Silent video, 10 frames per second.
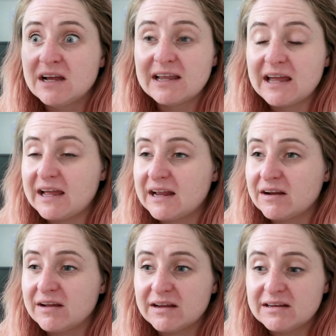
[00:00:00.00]
getting
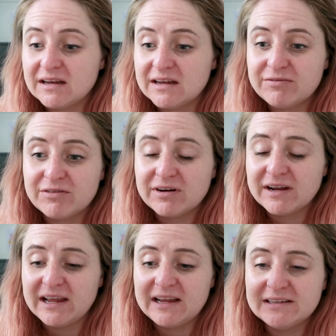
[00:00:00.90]
like
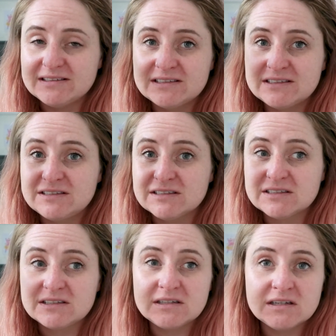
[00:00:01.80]
deliveries,
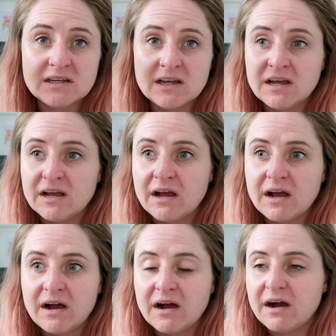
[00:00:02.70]

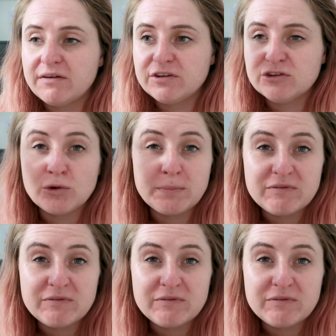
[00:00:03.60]
I've just not